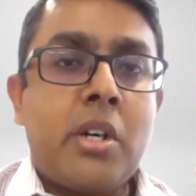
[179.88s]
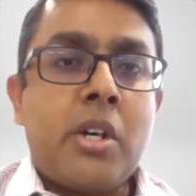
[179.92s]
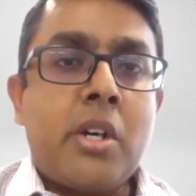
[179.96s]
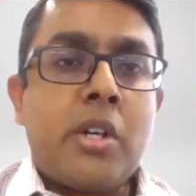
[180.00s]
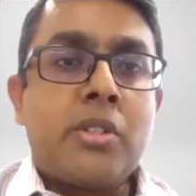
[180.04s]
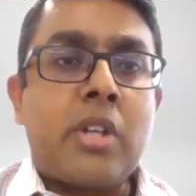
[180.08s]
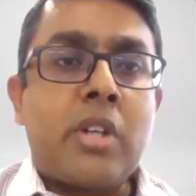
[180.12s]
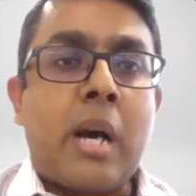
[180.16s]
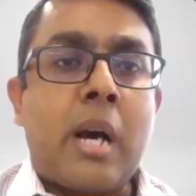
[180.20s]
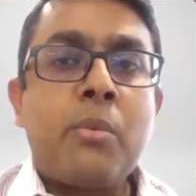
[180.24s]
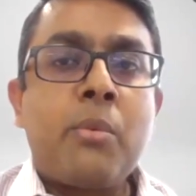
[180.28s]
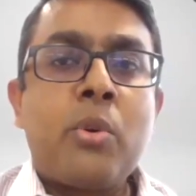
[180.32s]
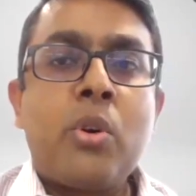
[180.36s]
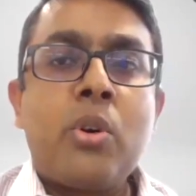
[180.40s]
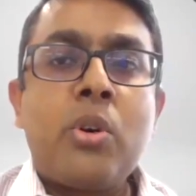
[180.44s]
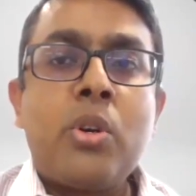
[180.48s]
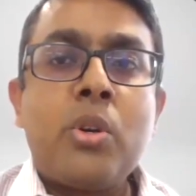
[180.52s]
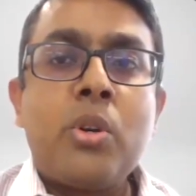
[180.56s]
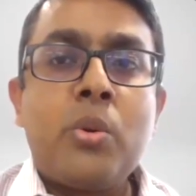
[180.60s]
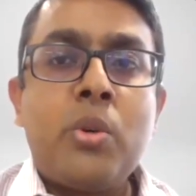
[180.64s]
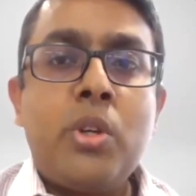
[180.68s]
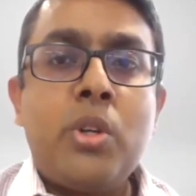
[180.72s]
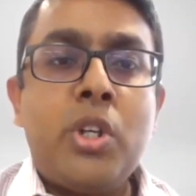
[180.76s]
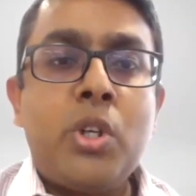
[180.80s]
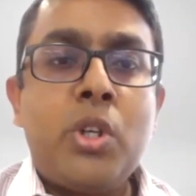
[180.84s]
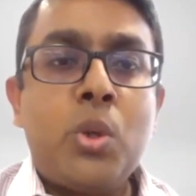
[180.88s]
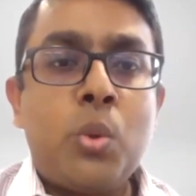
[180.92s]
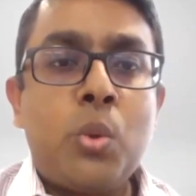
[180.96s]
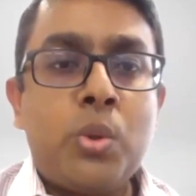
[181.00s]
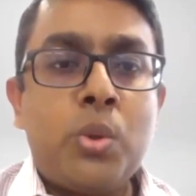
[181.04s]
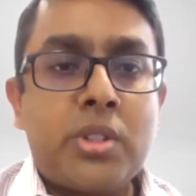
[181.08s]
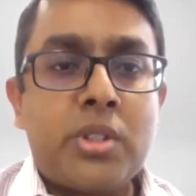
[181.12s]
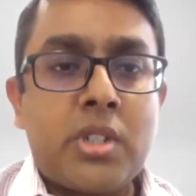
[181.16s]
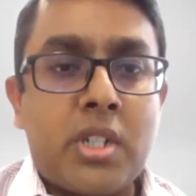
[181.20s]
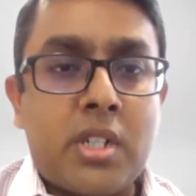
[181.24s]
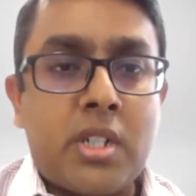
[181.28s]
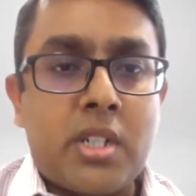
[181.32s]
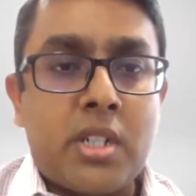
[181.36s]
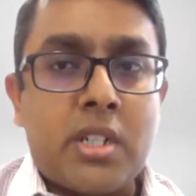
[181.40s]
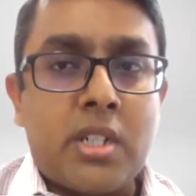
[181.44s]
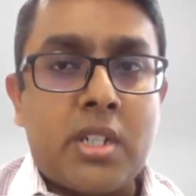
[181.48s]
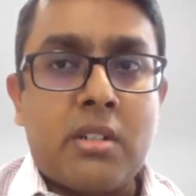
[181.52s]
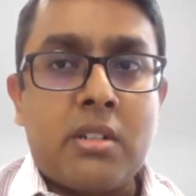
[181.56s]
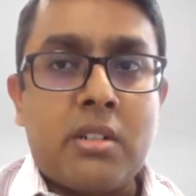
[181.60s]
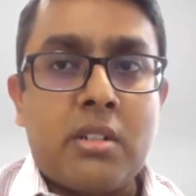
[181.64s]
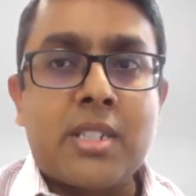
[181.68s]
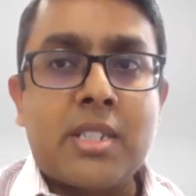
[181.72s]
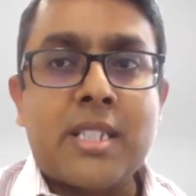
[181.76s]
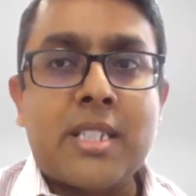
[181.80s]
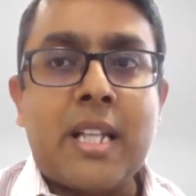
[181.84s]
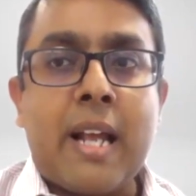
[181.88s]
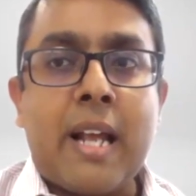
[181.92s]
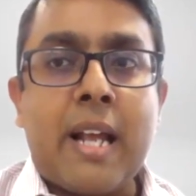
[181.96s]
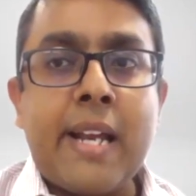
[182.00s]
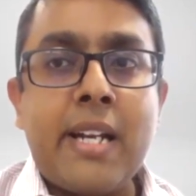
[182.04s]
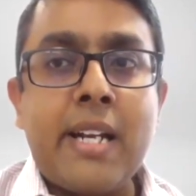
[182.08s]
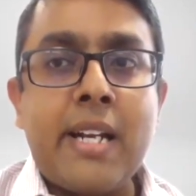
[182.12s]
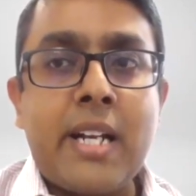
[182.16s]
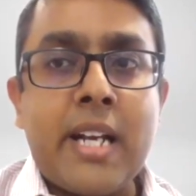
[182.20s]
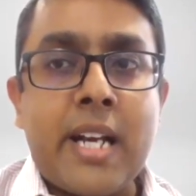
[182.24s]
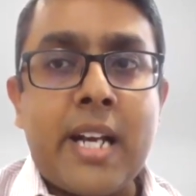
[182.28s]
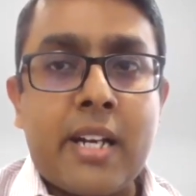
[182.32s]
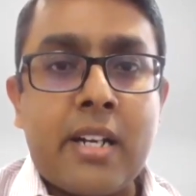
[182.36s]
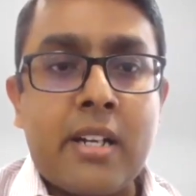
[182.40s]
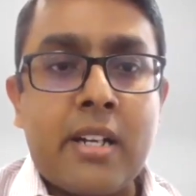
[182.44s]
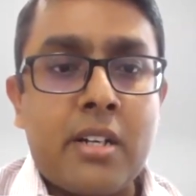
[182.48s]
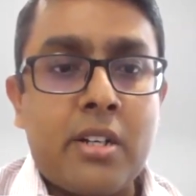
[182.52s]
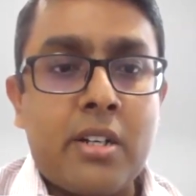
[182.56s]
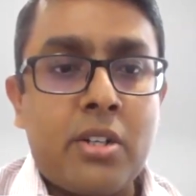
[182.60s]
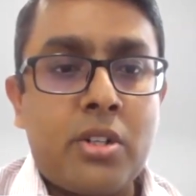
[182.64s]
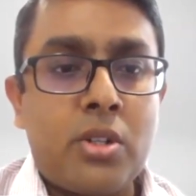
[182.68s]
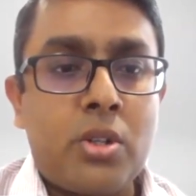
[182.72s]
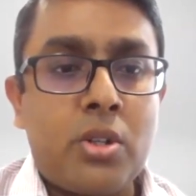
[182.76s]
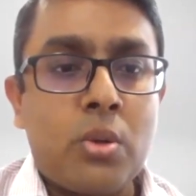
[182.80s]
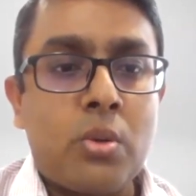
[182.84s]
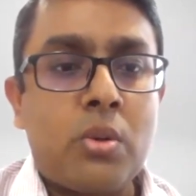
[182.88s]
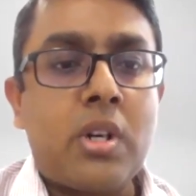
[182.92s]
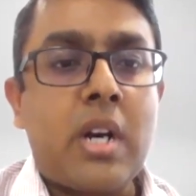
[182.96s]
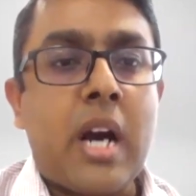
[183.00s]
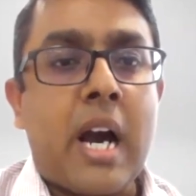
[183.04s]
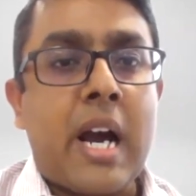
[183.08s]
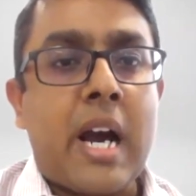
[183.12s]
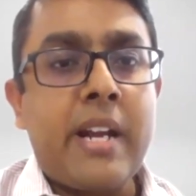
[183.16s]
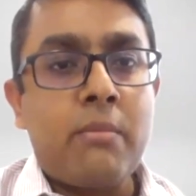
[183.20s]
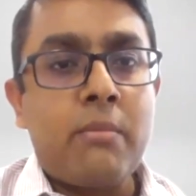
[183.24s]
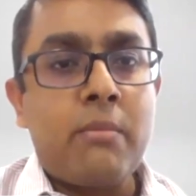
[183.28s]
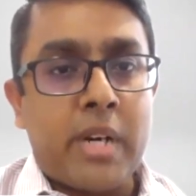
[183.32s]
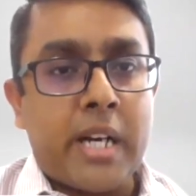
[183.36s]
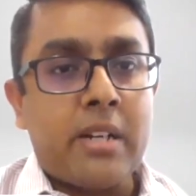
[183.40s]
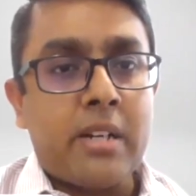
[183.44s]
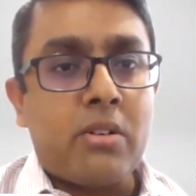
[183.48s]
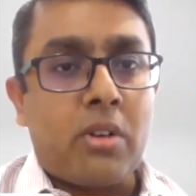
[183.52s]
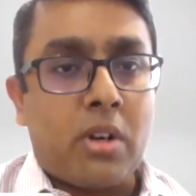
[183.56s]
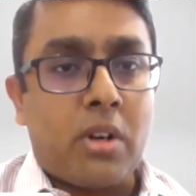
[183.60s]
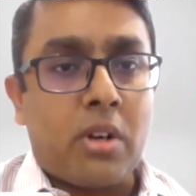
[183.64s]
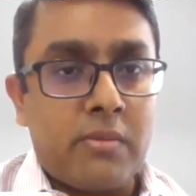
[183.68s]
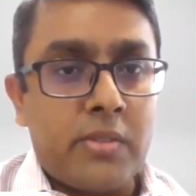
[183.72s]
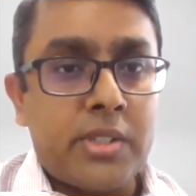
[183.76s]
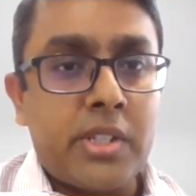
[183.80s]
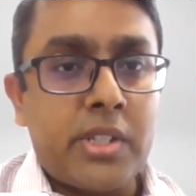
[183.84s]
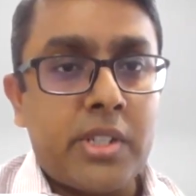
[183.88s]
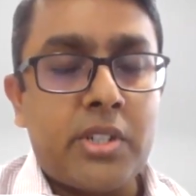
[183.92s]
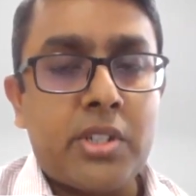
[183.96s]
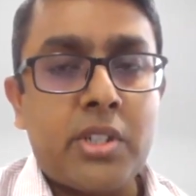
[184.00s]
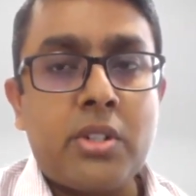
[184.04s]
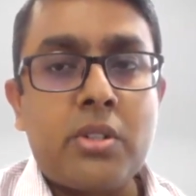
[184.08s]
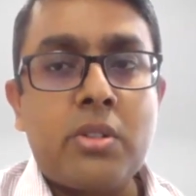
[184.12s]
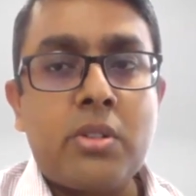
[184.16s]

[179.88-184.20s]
So I'm going to use a slide deck to guide my conversation